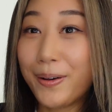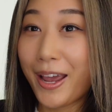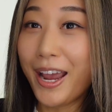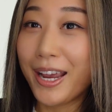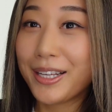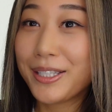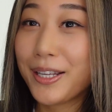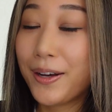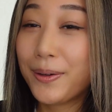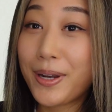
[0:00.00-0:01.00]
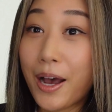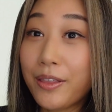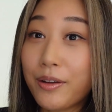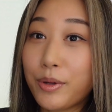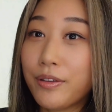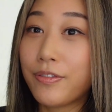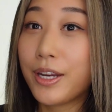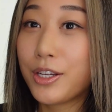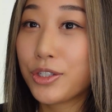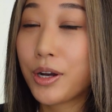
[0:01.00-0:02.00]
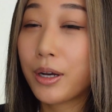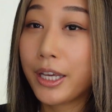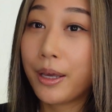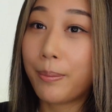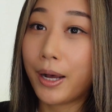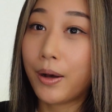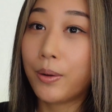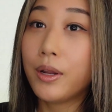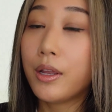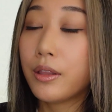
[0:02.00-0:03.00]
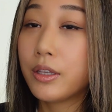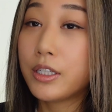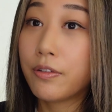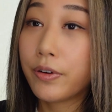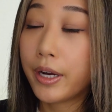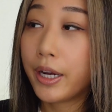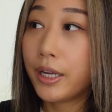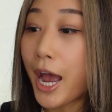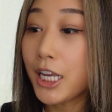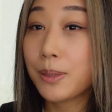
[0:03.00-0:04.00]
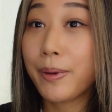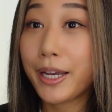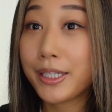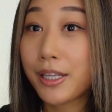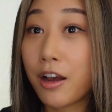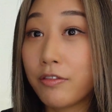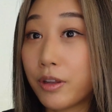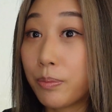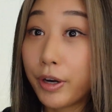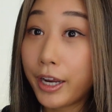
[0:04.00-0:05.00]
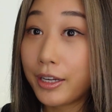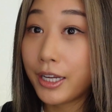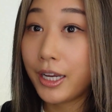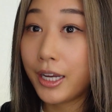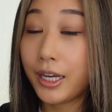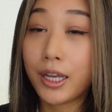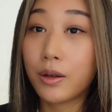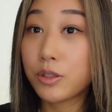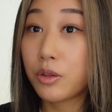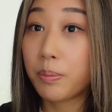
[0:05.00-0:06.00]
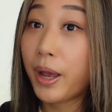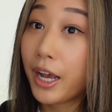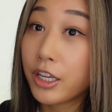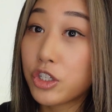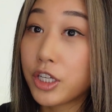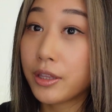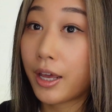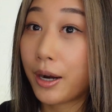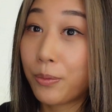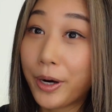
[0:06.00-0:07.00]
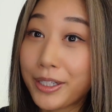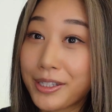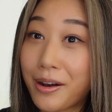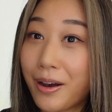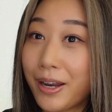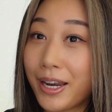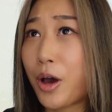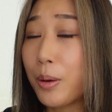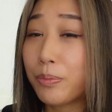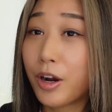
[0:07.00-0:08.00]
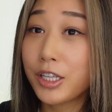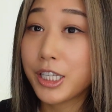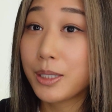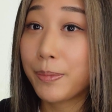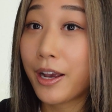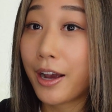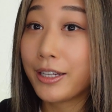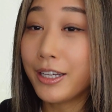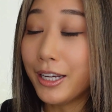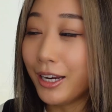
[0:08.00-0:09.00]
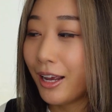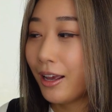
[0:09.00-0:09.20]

Okay, so now that we finished talking about the different aspects of the branding and also the packaging that I worked on, thought process behind it,